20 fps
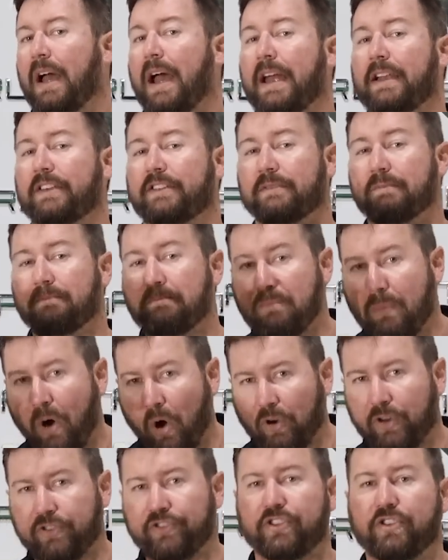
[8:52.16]
and
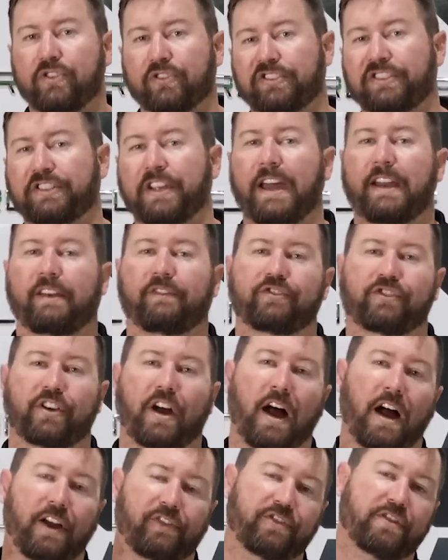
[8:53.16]
monitor your state of
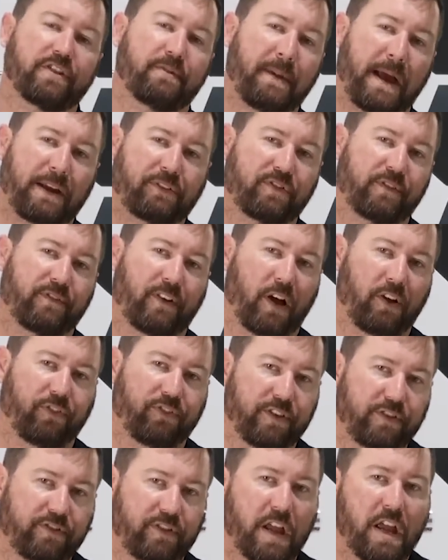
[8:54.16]
charge and your battery
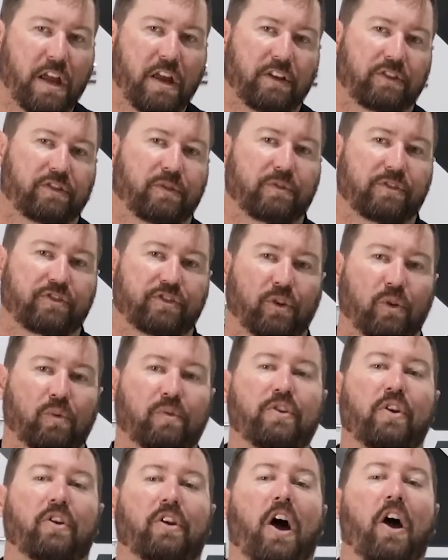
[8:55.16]
voltage to ensure
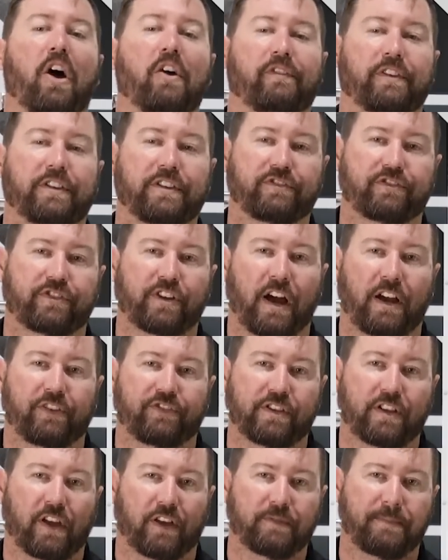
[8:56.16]
we're not
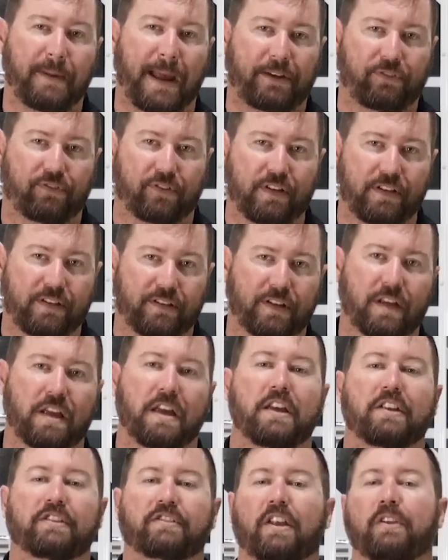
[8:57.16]
over-discharging those batteries
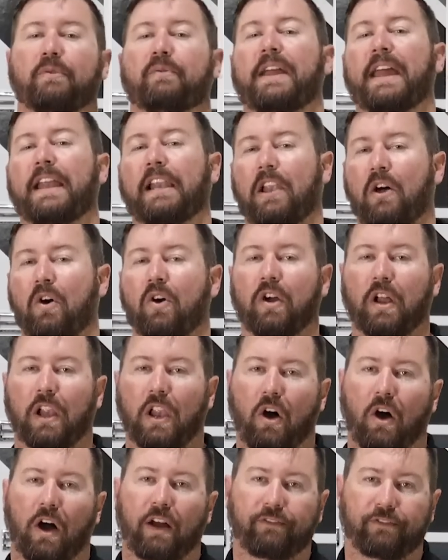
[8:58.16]
so that we get longer
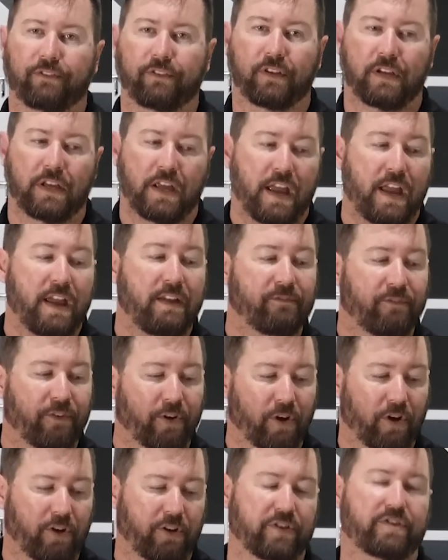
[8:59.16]
life.
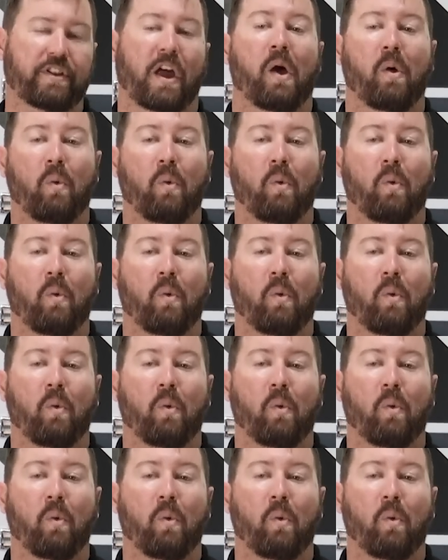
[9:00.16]
Inverters